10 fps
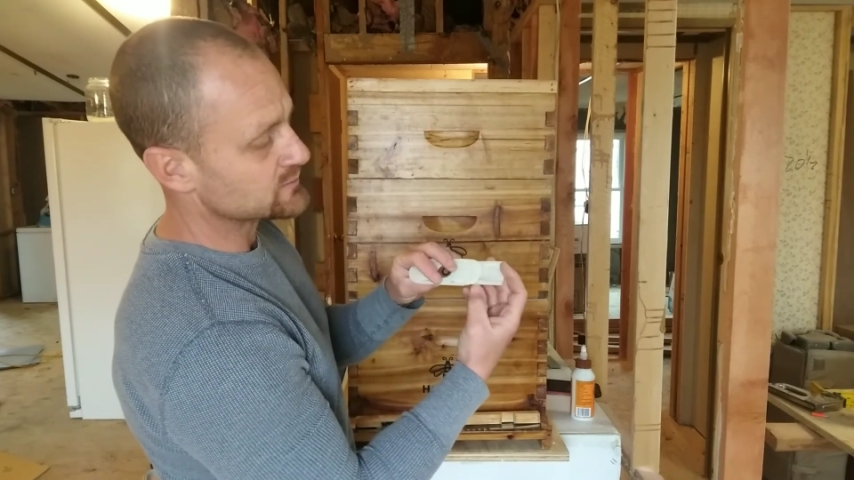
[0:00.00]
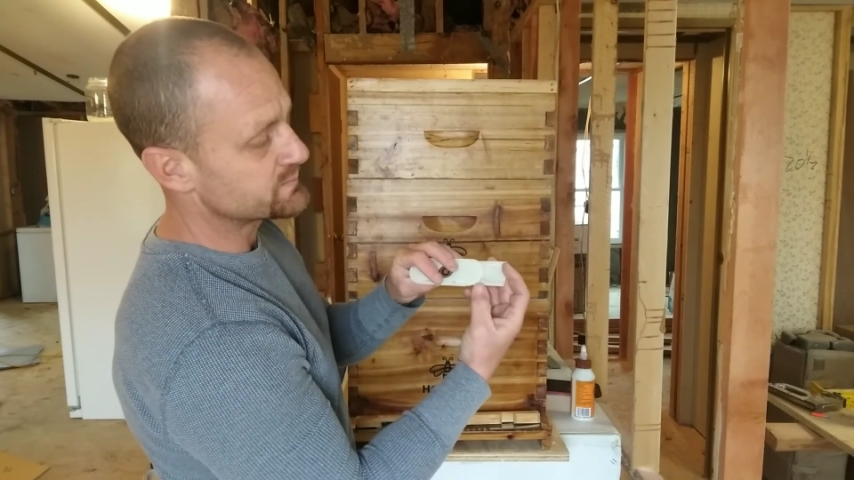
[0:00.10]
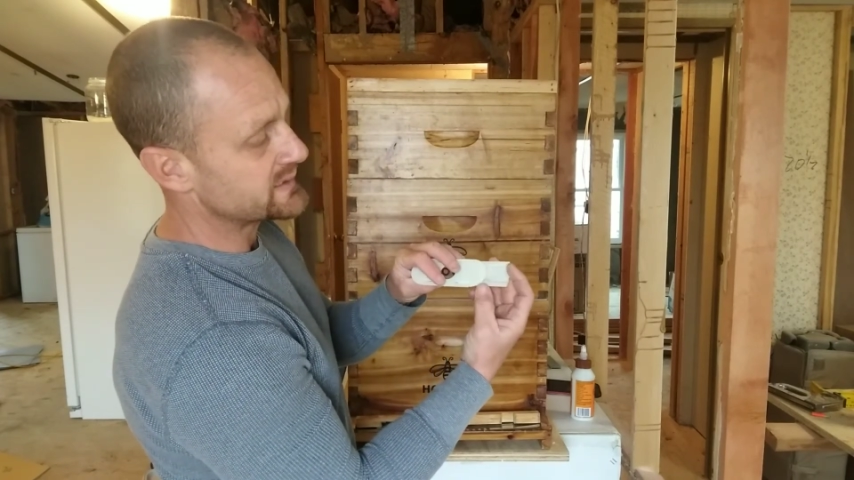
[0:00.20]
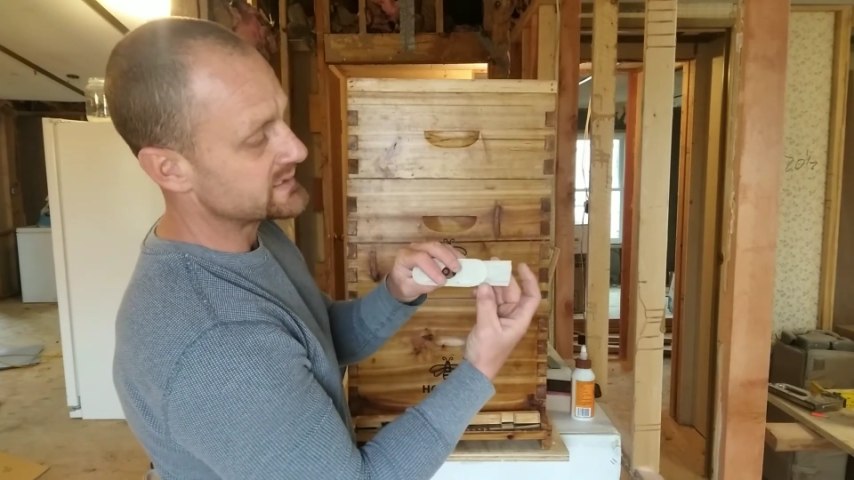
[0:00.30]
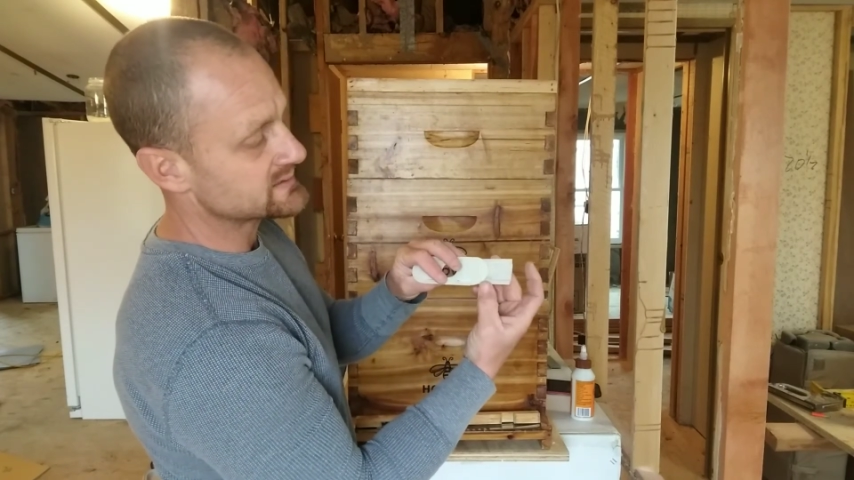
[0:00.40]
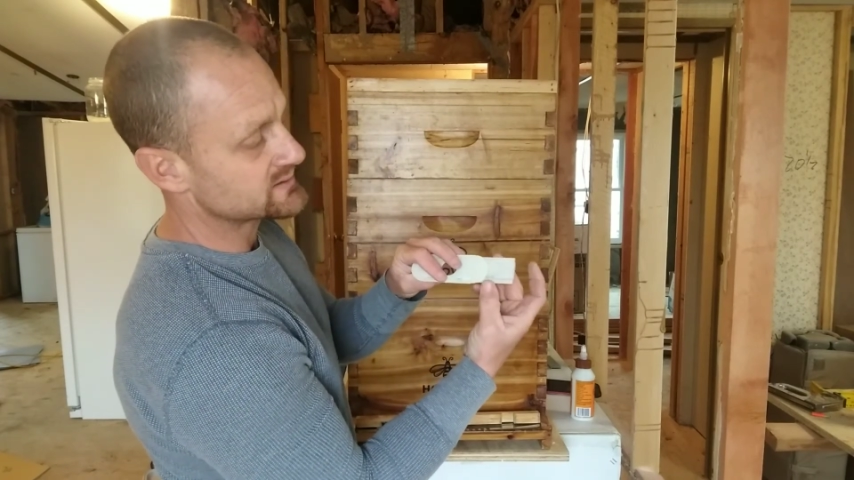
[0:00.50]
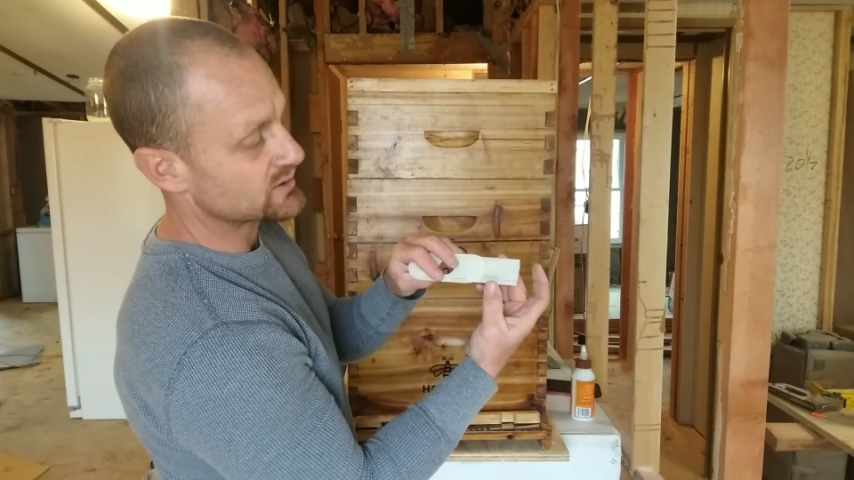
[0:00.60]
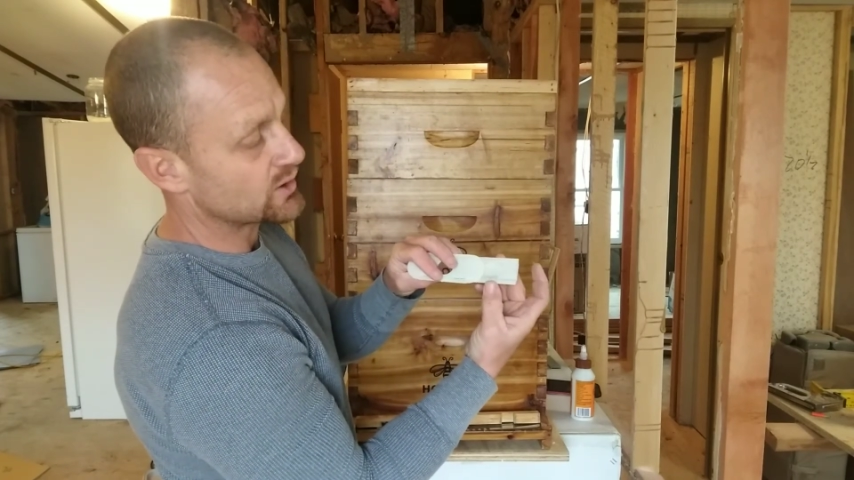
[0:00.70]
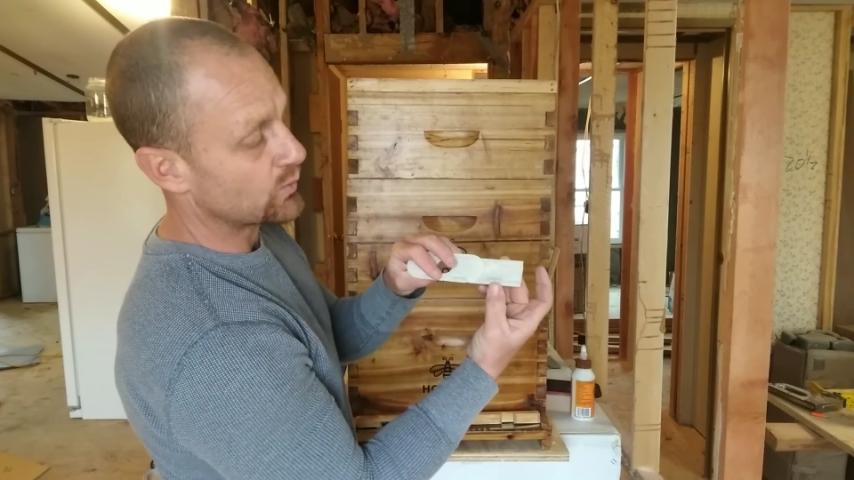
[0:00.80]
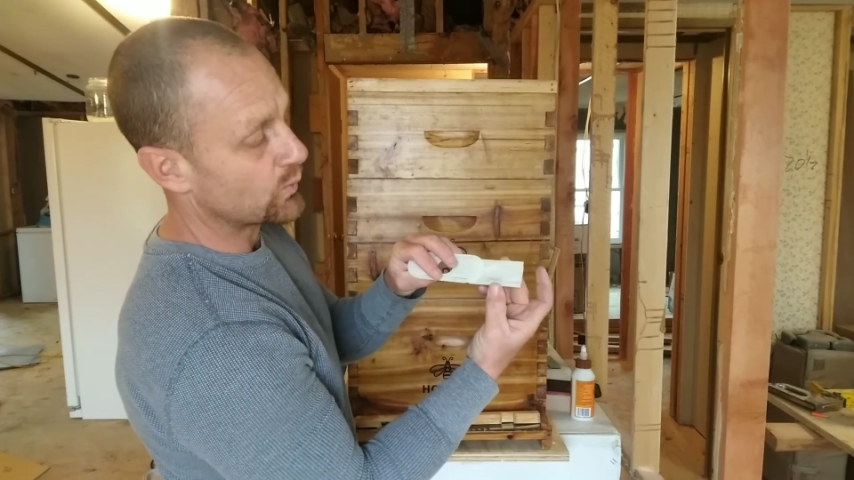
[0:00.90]
bees to
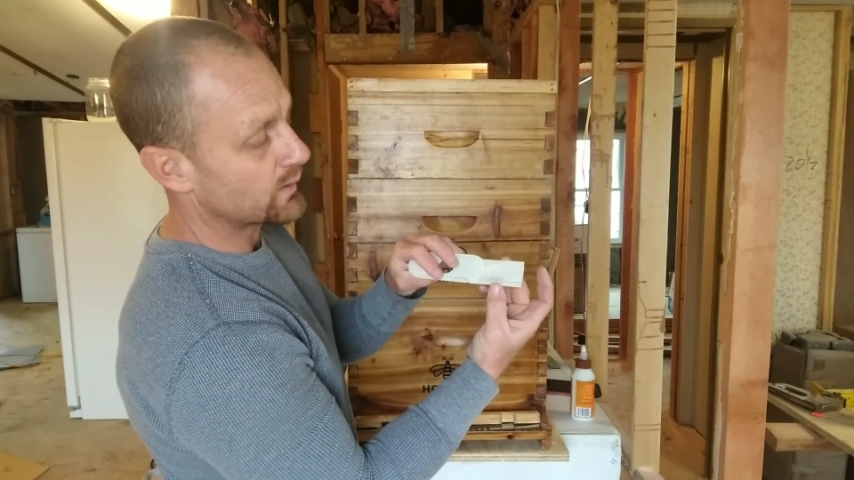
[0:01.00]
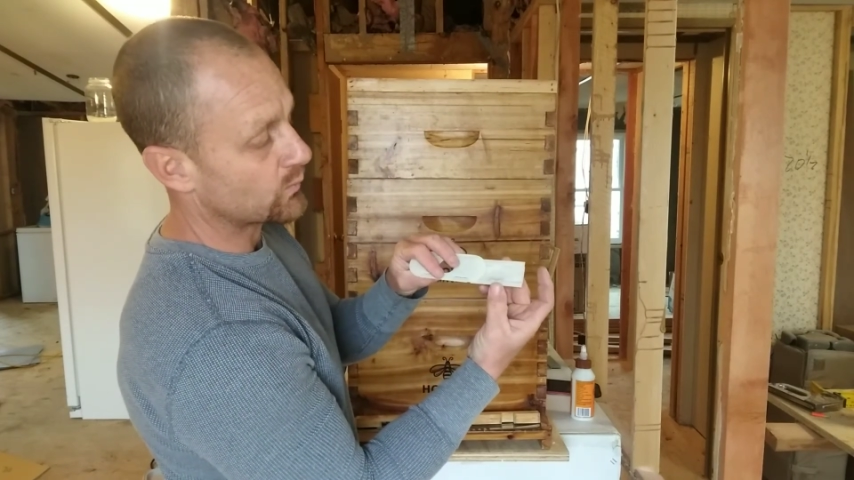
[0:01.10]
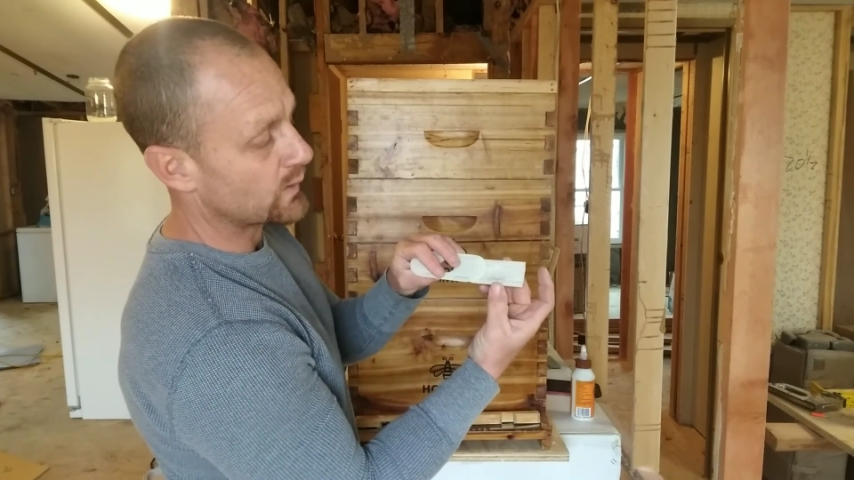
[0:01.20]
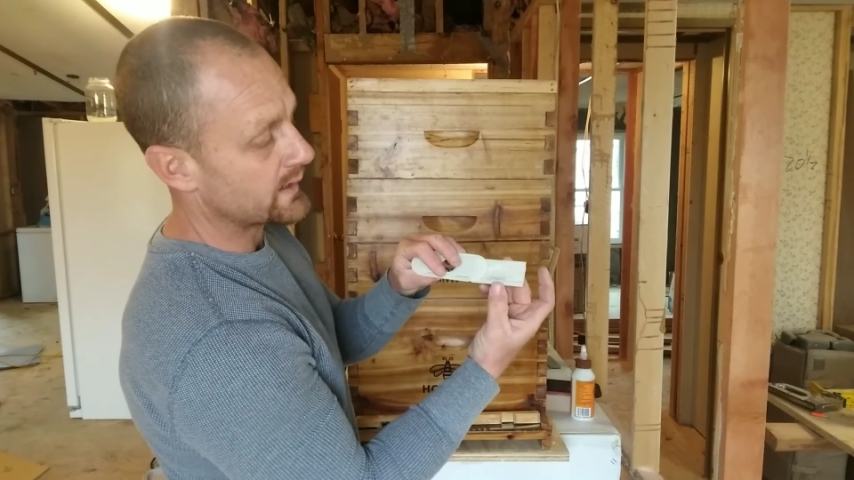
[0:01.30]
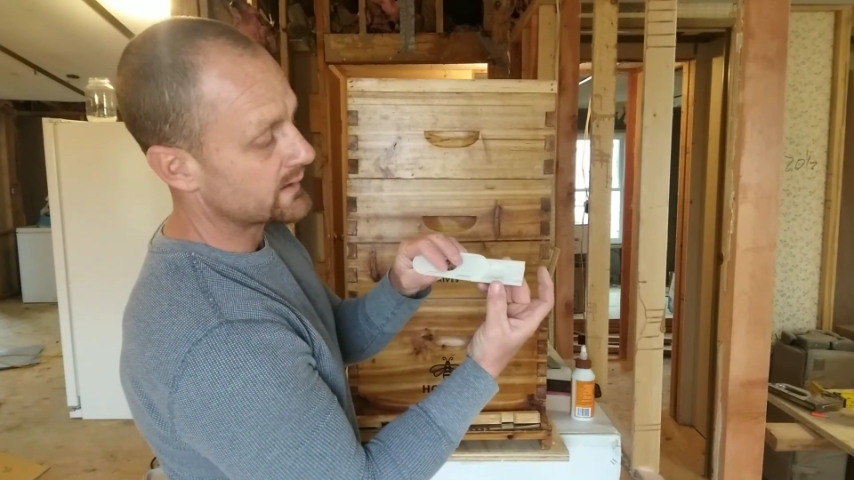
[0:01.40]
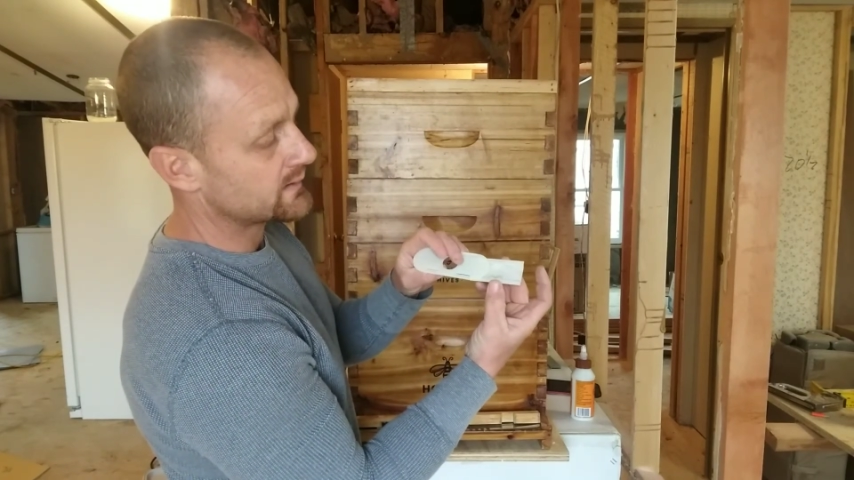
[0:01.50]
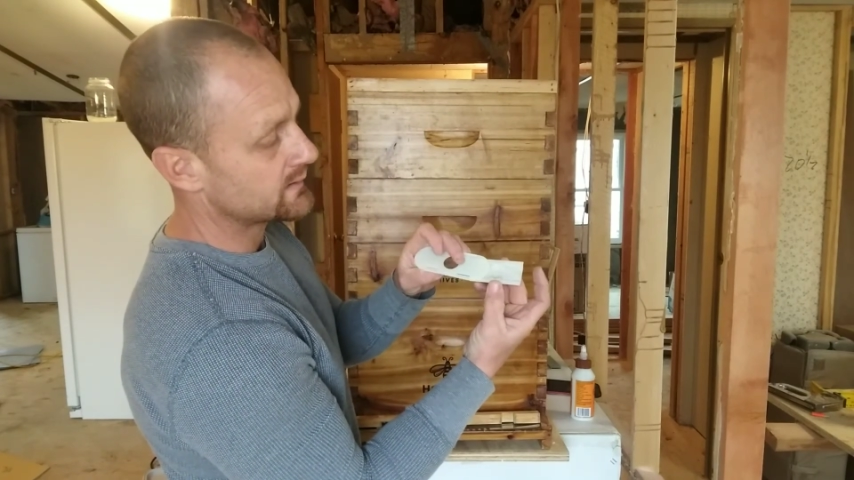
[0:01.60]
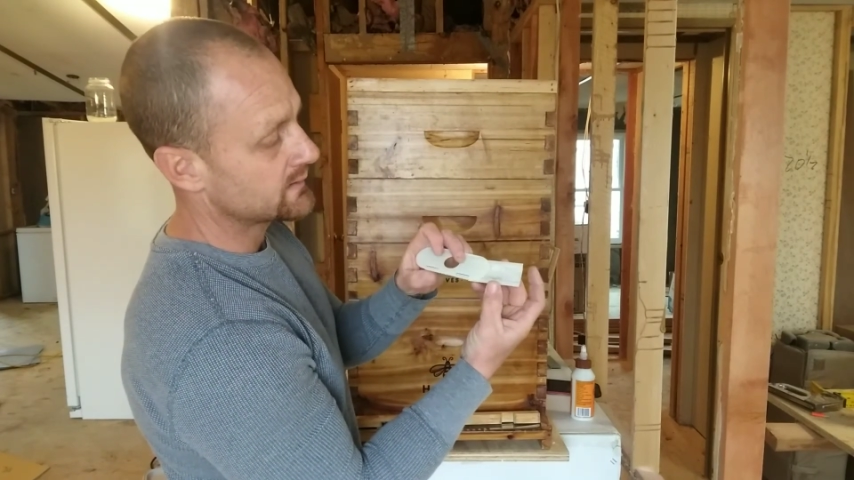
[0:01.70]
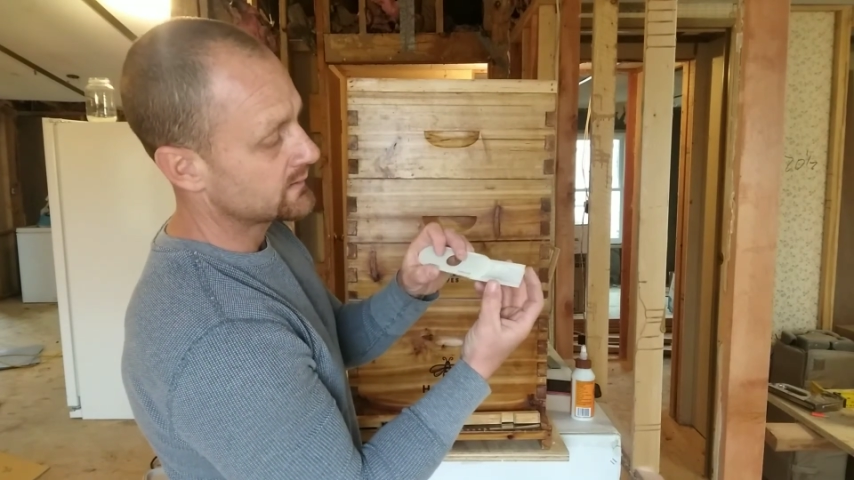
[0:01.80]
go one way,